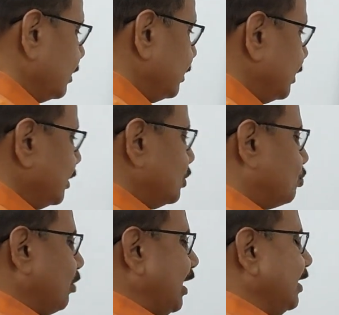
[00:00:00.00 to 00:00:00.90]
the
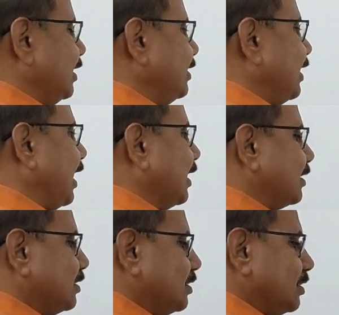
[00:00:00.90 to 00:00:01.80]
swelling
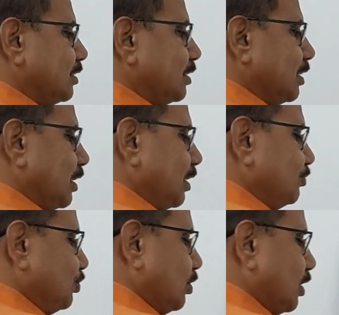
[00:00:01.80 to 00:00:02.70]
index,
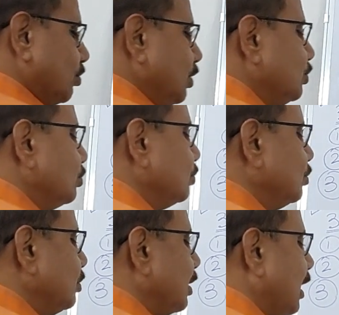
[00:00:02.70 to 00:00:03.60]
if you are going
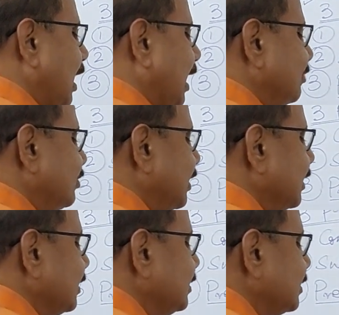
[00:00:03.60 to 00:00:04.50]
to have
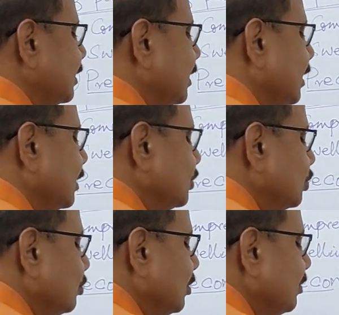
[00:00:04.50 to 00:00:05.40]
this,
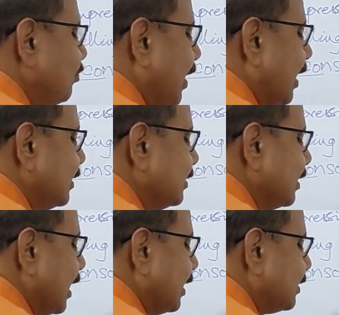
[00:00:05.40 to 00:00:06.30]
you will
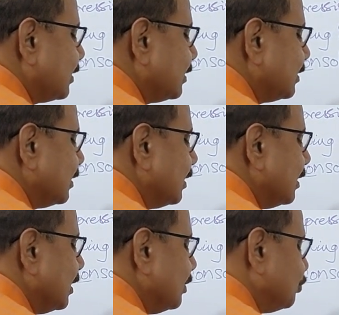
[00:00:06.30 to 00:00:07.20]
find that
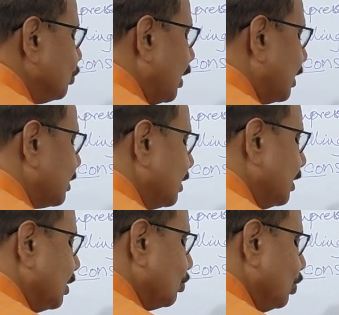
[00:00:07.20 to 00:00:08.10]
if you are
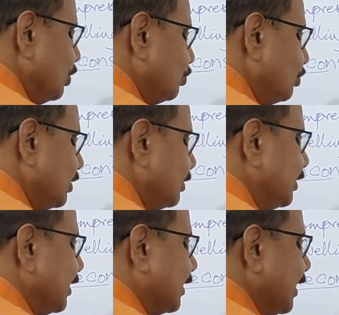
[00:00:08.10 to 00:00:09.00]
going to
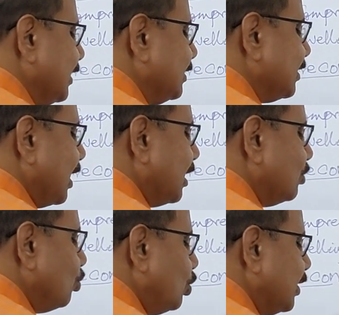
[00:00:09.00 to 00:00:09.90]
decrease,
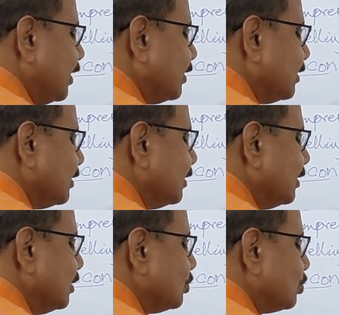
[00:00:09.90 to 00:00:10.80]
unload it.
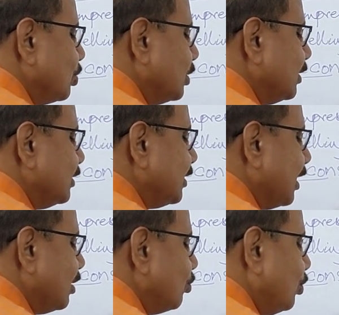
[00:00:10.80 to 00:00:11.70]
So in the
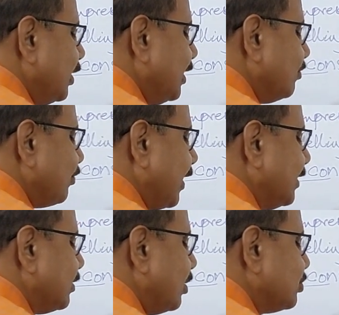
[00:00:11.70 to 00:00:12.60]
unloading
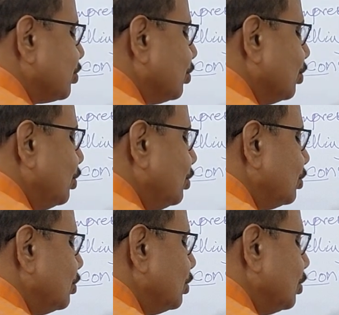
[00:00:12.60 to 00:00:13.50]
phase also,
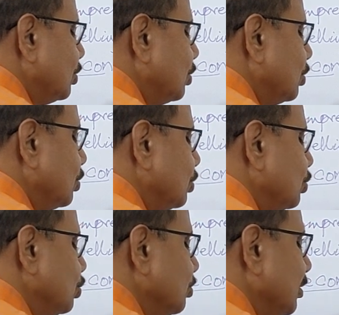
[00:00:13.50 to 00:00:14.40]
you